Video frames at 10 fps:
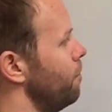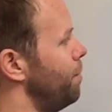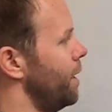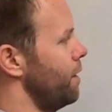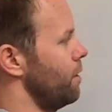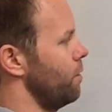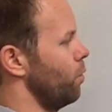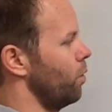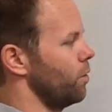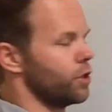but
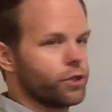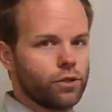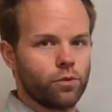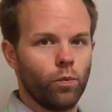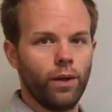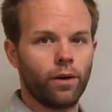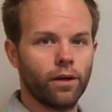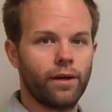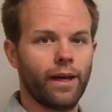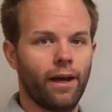we
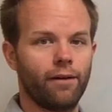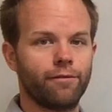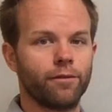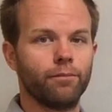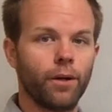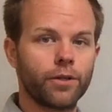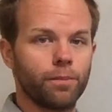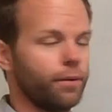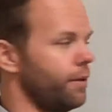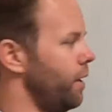could have
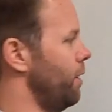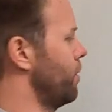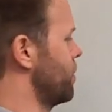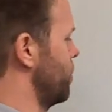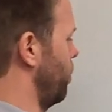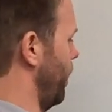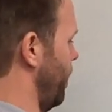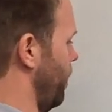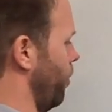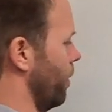multiple years
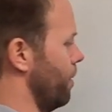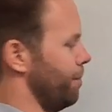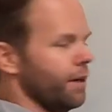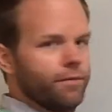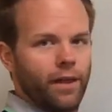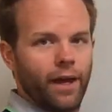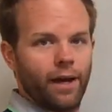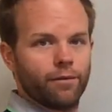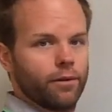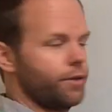where we're above the
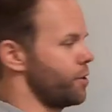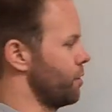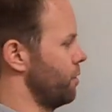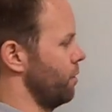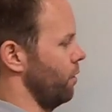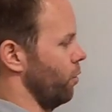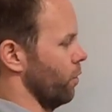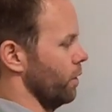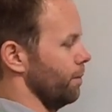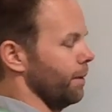average
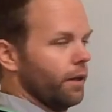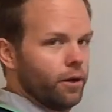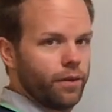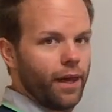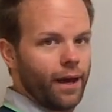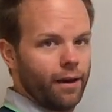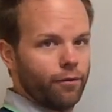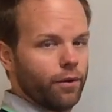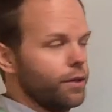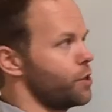or we're below the
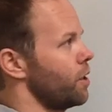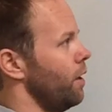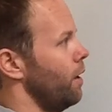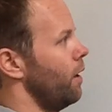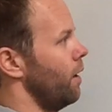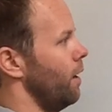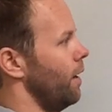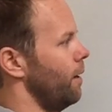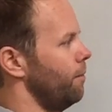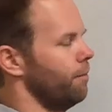average,
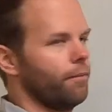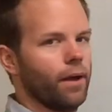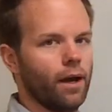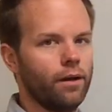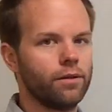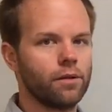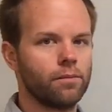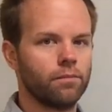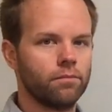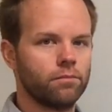and
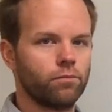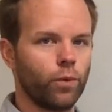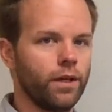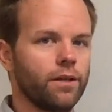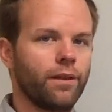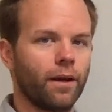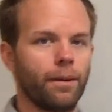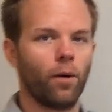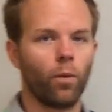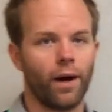we need to think
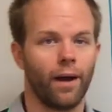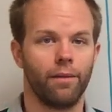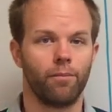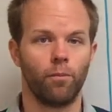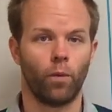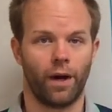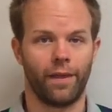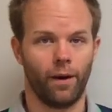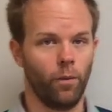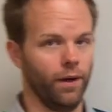about why
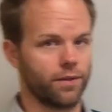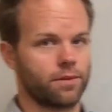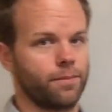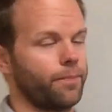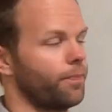that was.